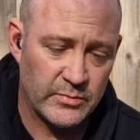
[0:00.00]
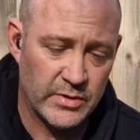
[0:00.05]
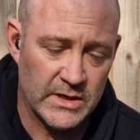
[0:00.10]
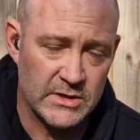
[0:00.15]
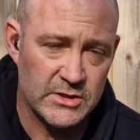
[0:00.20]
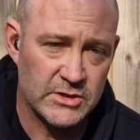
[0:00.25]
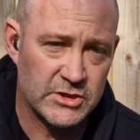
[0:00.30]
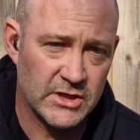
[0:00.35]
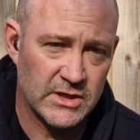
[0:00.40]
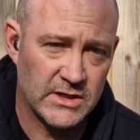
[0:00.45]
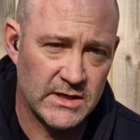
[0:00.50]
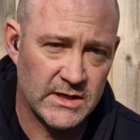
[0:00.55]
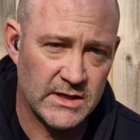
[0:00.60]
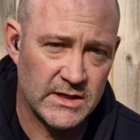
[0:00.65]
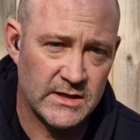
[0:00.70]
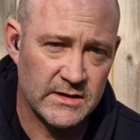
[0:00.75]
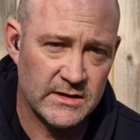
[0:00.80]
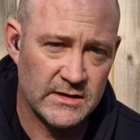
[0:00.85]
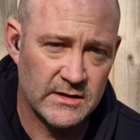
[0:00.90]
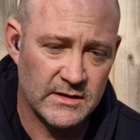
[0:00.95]
pinching
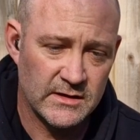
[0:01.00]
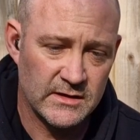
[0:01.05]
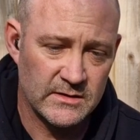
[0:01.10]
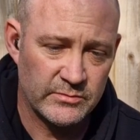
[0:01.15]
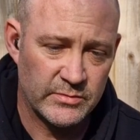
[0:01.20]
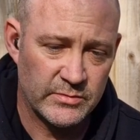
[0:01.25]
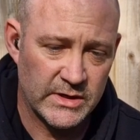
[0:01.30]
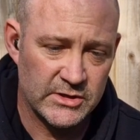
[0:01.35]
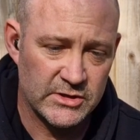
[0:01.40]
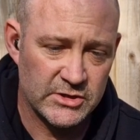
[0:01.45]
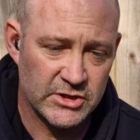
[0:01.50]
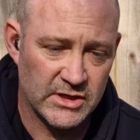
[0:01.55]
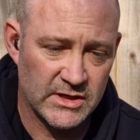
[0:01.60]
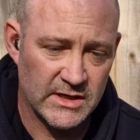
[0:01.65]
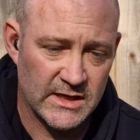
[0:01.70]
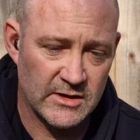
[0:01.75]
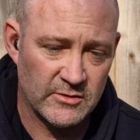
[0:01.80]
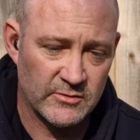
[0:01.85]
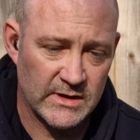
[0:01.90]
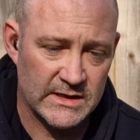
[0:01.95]
in and pinching
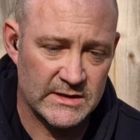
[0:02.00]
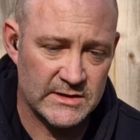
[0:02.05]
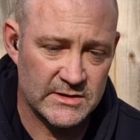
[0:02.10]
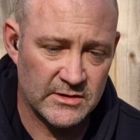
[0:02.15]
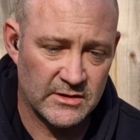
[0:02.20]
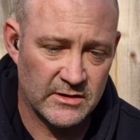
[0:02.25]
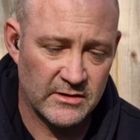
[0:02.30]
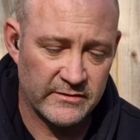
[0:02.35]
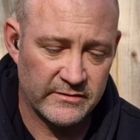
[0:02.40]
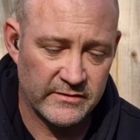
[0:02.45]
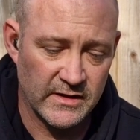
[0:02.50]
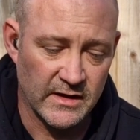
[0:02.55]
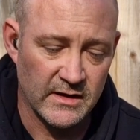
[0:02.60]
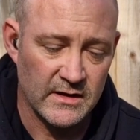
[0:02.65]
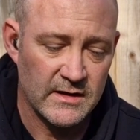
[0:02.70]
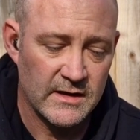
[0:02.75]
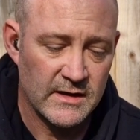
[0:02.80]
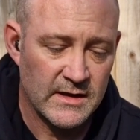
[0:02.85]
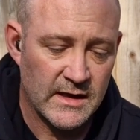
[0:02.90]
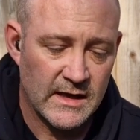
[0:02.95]
out, that sort of thing.
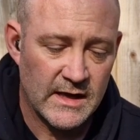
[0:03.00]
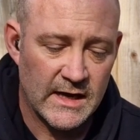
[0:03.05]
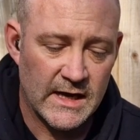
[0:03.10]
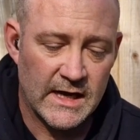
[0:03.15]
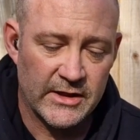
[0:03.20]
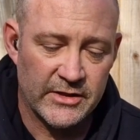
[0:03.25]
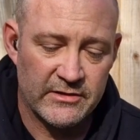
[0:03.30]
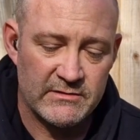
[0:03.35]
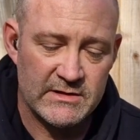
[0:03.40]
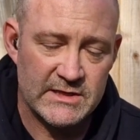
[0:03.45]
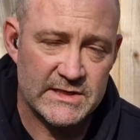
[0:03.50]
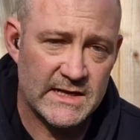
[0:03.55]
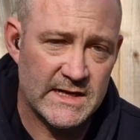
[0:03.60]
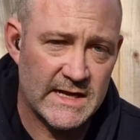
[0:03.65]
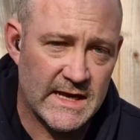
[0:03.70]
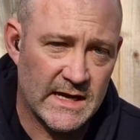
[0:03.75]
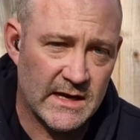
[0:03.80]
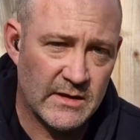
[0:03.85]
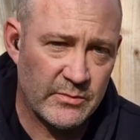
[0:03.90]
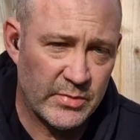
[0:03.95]
And there is an
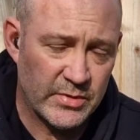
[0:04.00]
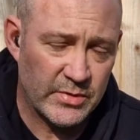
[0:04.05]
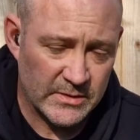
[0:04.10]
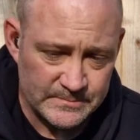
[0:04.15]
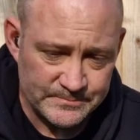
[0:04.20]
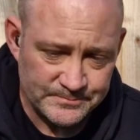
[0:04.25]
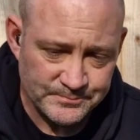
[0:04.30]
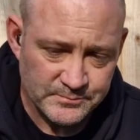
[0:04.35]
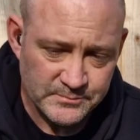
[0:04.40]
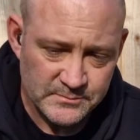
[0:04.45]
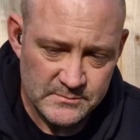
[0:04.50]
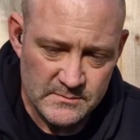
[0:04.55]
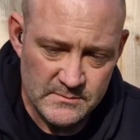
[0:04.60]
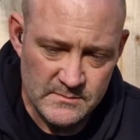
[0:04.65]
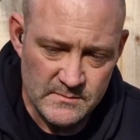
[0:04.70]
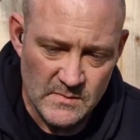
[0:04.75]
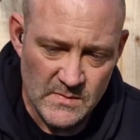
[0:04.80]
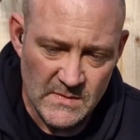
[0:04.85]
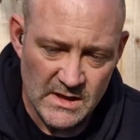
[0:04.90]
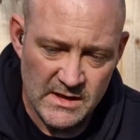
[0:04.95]
app
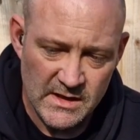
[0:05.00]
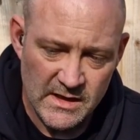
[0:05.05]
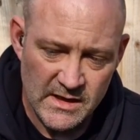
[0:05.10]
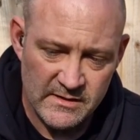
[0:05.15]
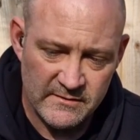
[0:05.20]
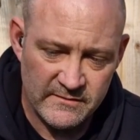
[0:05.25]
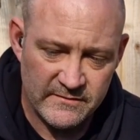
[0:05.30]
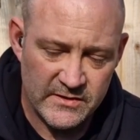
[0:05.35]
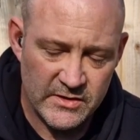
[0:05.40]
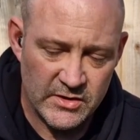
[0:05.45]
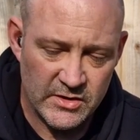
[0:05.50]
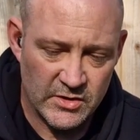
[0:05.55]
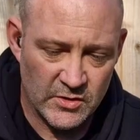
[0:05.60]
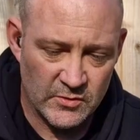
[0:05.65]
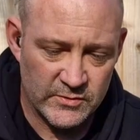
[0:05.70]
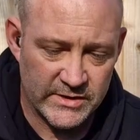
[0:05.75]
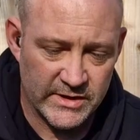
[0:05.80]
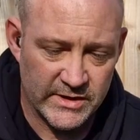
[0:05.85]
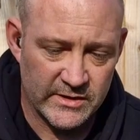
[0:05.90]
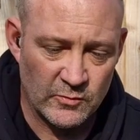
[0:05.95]
if
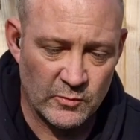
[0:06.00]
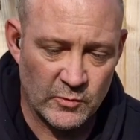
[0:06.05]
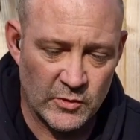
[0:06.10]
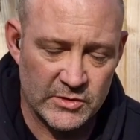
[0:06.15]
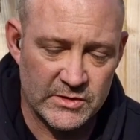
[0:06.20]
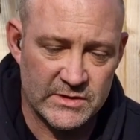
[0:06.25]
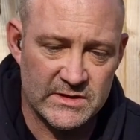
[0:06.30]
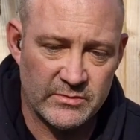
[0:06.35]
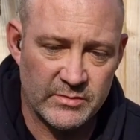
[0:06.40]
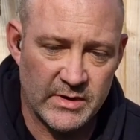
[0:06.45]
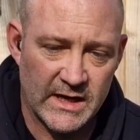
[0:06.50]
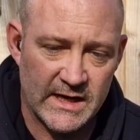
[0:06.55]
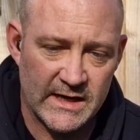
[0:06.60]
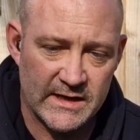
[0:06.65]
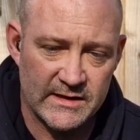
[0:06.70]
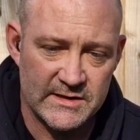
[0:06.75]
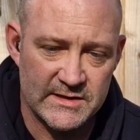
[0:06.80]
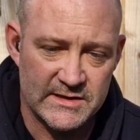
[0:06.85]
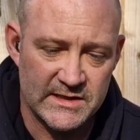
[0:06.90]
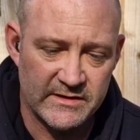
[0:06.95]
you didn't want to buy
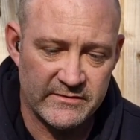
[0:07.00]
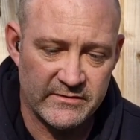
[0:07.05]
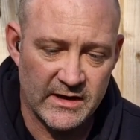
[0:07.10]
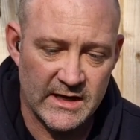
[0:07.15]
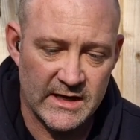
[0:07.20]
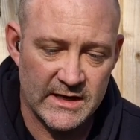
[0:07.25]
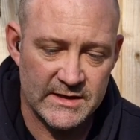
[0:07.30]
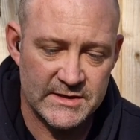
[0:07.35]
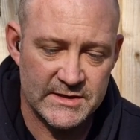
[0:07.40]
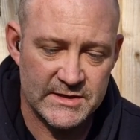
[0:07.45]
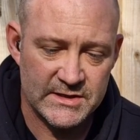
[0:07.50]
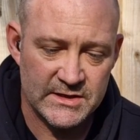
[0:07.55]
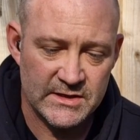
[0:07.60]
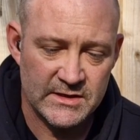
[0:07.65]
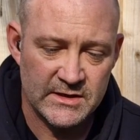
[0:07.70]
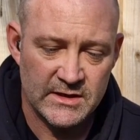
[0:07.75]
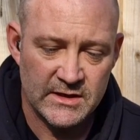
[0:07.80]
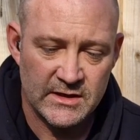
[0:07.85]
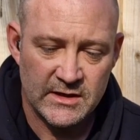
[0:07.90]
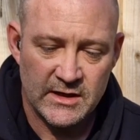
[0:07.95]
this device
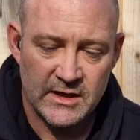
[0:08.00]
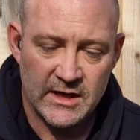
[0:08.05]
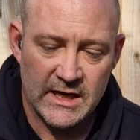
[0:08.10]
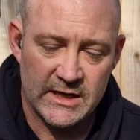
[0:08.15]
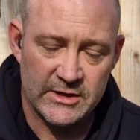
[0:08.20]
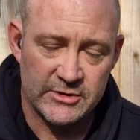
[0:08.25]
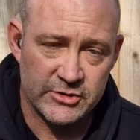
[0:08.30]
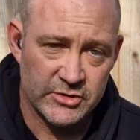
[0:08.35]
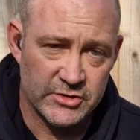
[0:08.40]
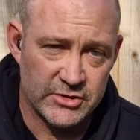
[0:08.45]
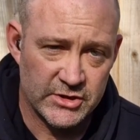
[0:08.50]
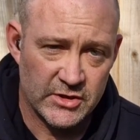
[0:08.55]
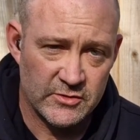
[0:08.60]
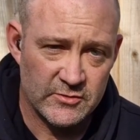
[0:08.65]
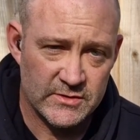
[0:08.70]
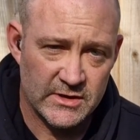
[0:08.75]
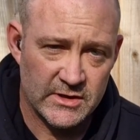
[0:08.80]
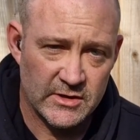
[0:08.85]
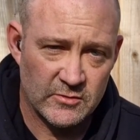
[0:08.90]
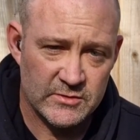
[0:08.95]
and just use
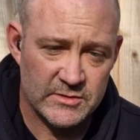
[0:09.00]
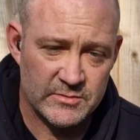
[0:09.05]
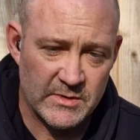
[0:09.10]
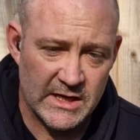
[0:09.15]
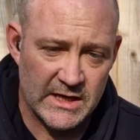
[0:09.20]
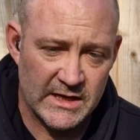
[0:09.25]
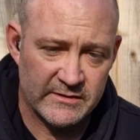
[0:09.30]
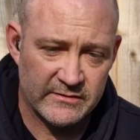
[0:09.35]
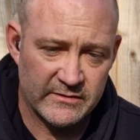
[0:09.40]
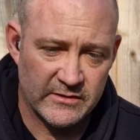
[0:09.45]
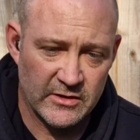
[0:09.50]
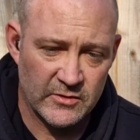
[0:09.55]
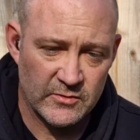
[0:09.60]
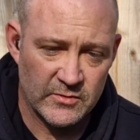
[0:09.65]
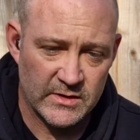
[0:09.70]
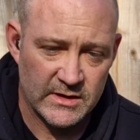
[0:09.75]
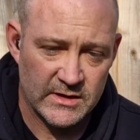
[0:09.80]
an old smartphone.